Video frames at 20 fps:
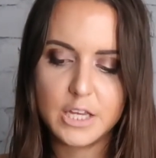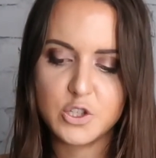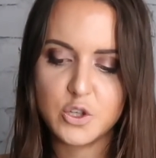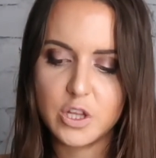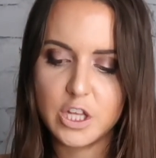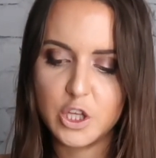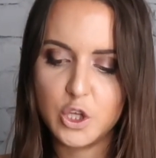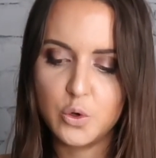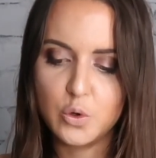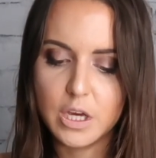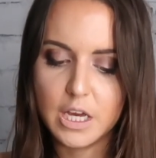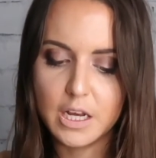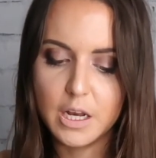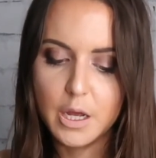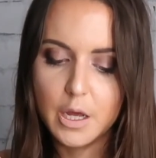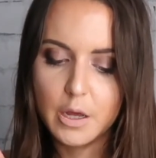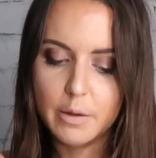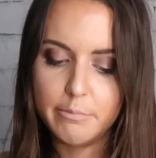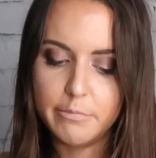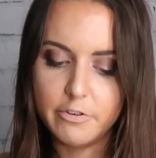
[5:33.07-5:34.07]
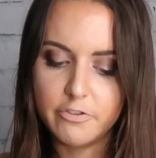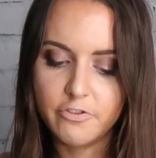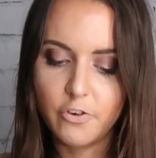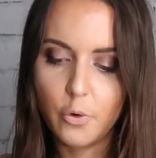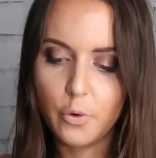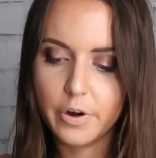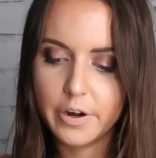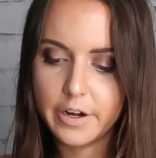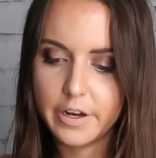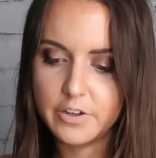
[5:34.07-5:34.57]
So that you can move
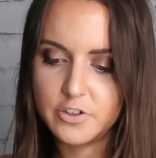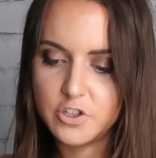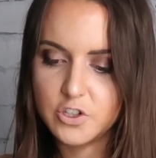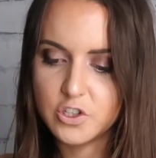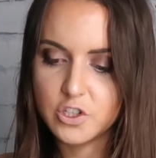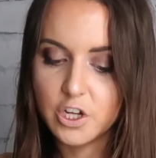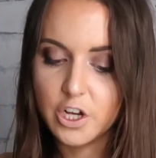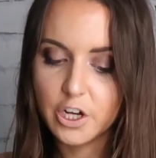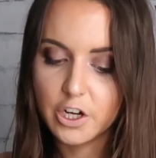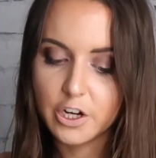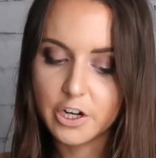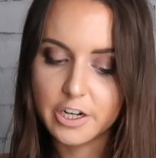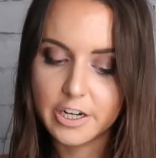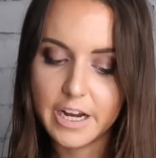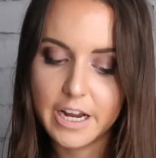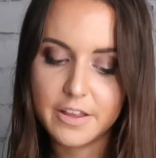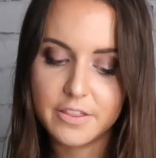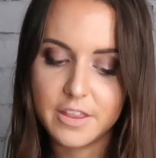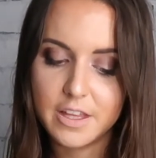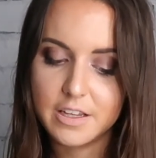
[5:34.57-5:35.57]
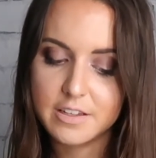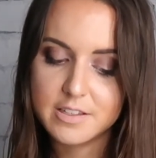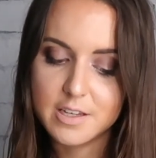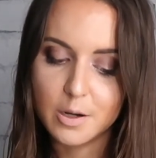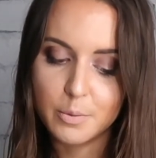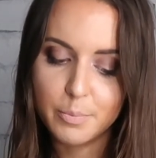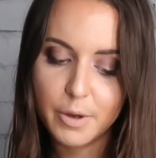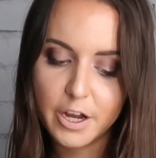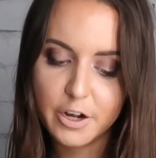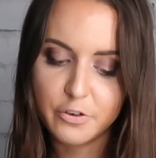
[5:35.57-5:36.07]
forward and just create things that
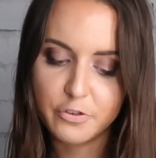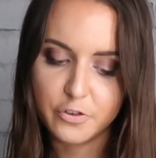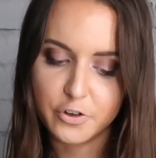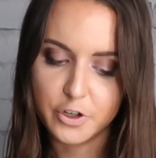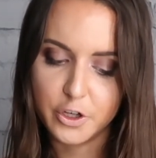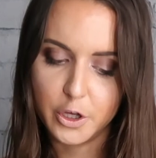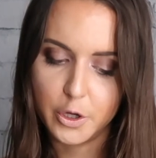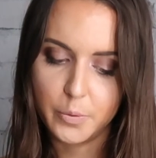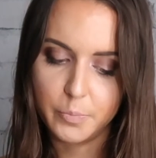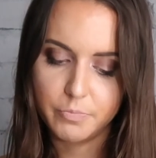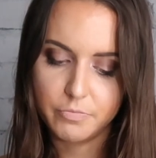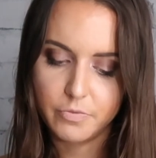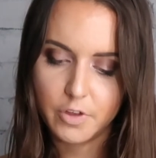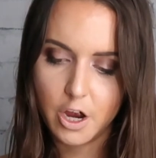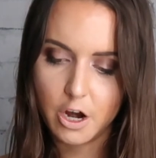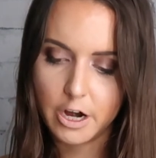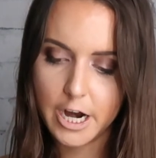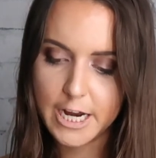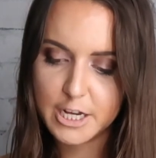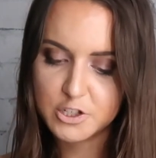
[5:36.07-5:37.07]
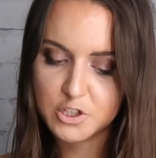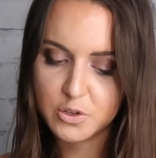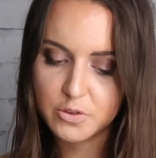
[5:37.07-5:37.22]
are better for you, all right?